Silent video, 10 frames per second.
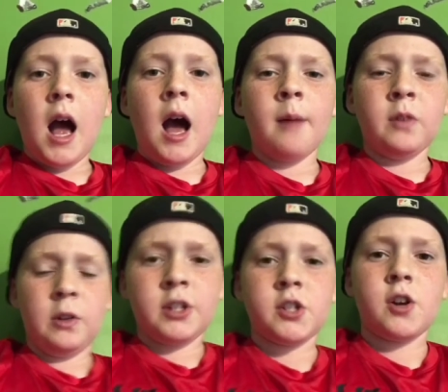I'm
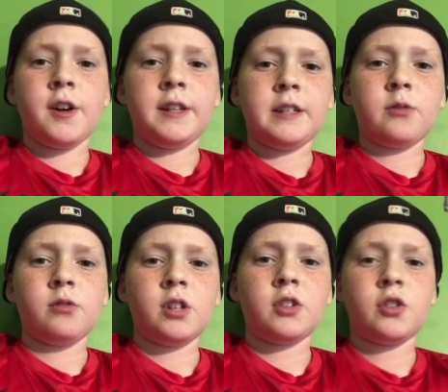really sorry this
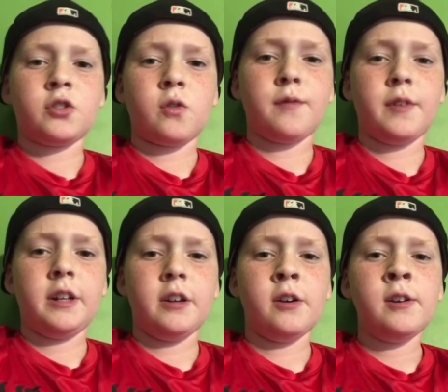was such a short
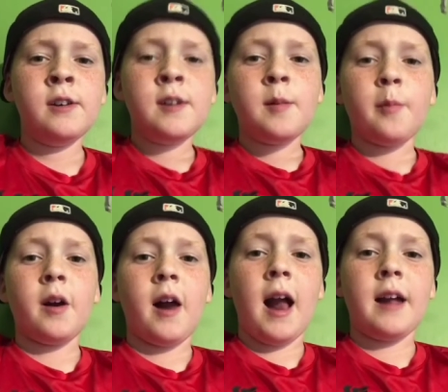video,
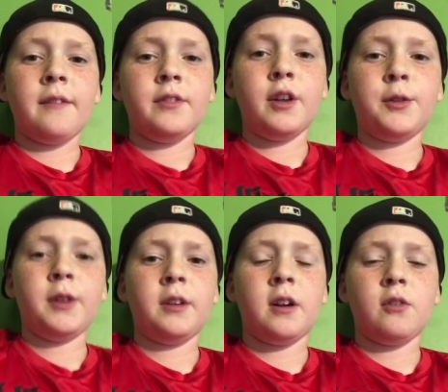but I have
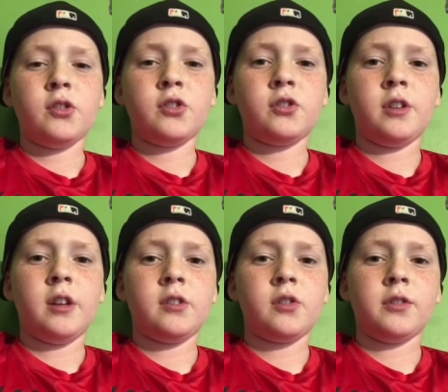nothing else
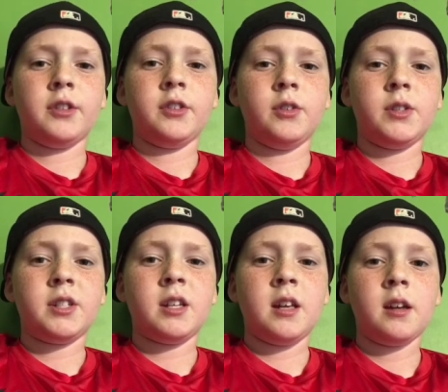there's on the
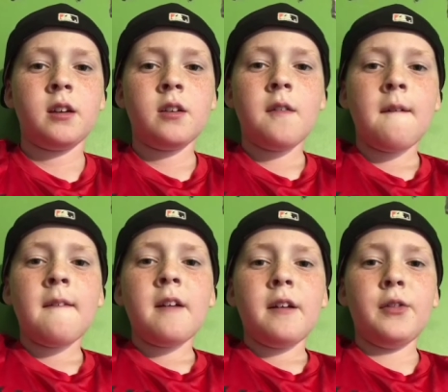news today.
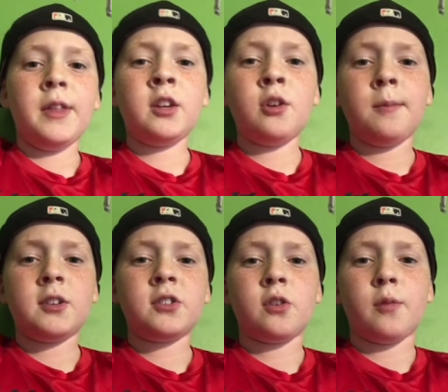Thank you
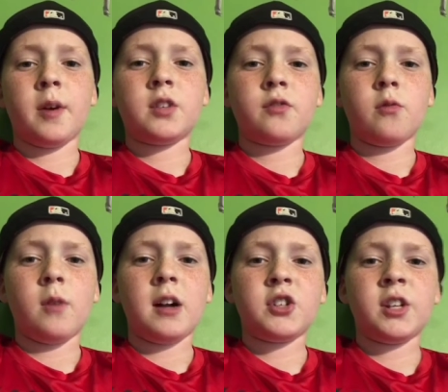much so much for
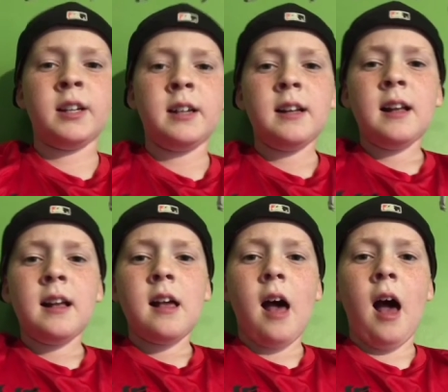watching.
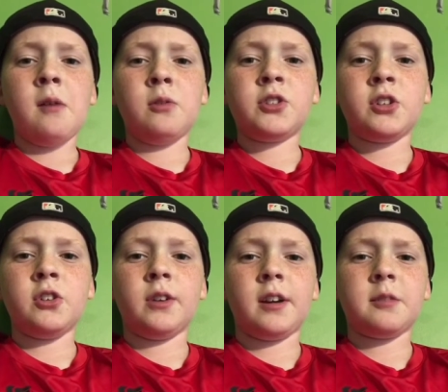I will
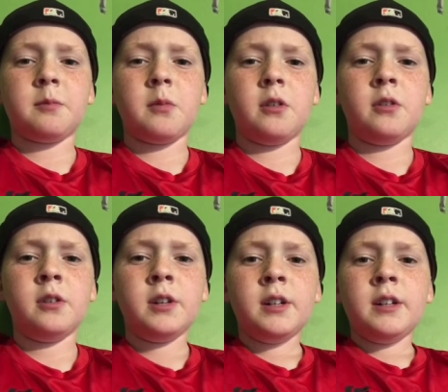see you guys
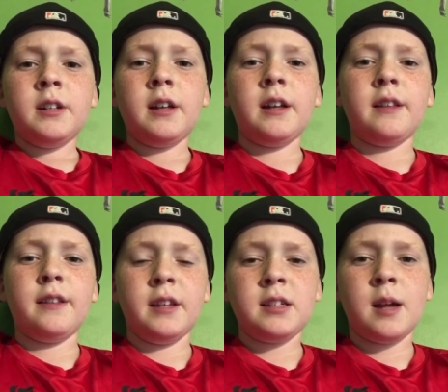tomorrow,
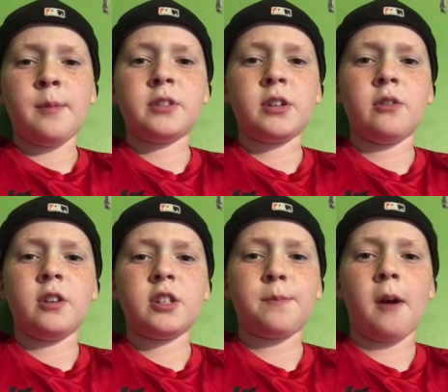and this episode
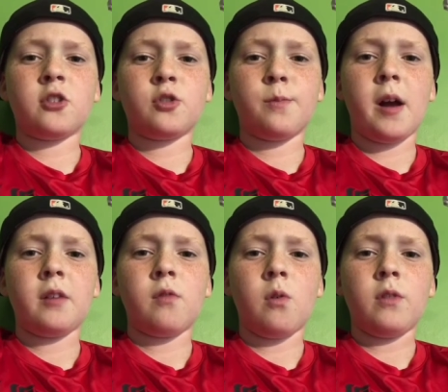is sponsored
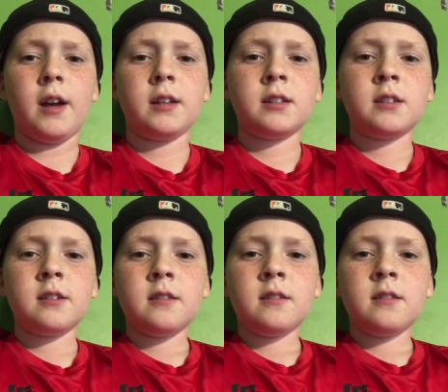by Rolex.